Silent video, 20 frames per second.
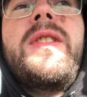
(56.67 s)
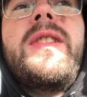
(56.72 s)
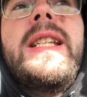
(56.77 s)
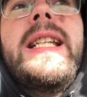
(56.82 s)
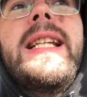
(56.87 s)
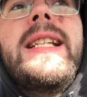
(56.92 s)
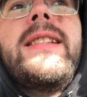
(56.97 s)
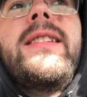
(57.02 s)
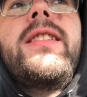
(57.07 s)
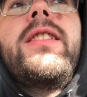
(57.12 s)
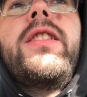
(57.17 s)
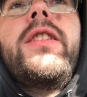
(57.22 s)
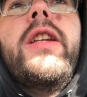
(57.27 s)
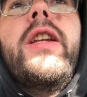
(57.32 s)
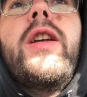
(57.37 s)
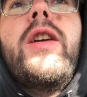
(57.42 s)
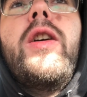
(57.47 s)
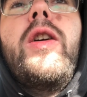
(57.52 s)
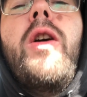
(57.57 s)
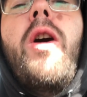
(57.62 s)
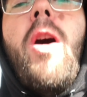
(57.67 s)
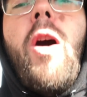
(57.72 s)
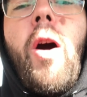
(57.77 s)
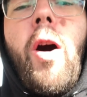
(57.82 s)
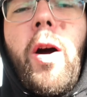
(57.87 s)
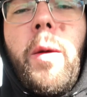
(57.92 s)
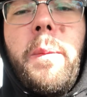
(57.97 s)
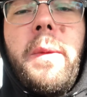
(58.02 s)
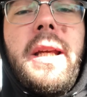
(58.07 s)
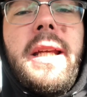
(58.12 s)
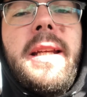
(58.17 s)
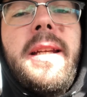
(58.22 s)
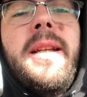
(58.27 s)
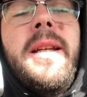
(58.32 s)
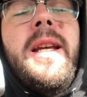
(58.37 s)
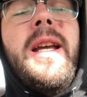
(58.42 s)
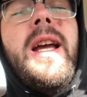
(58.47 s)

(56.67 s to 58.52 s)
things still haunt me.